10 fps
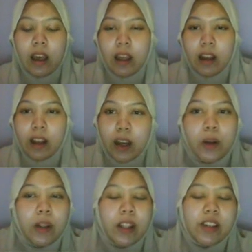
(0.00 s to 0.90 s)
And
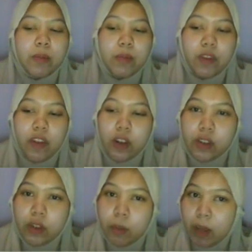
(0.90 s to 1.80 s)
now let's move on
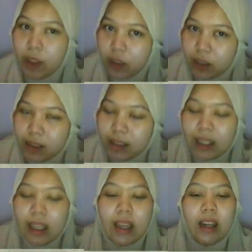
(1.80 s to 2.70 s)
to methods.
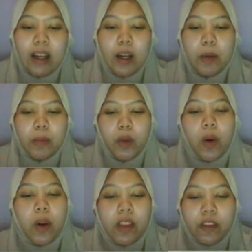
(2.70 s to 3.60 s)

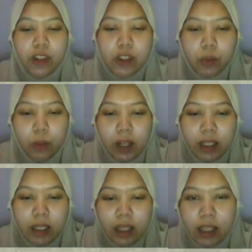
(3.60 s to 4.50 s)
The first
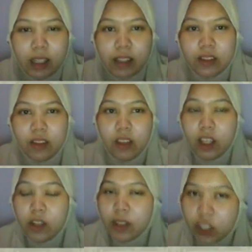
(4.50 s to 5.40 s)
one is
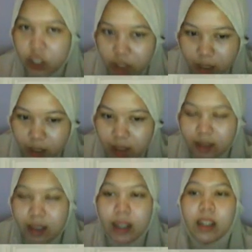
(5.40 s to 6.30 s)
the research
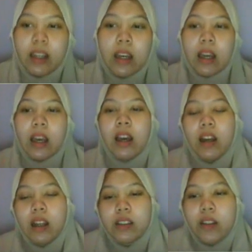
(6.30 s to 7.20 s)
design.
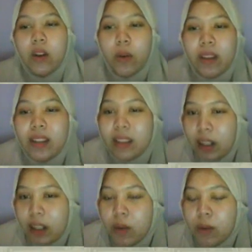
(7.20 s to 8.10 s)
So this
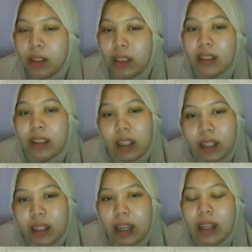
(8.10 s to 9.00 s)
study was
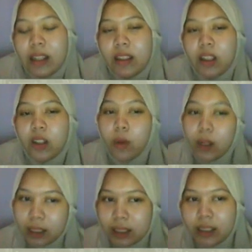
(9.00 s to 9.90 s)
designed as a
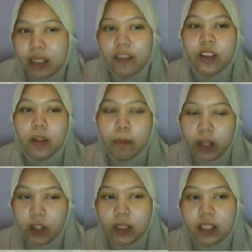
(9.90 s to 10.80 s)
qualitative
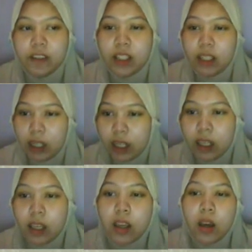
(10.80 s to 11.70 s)
comparative study.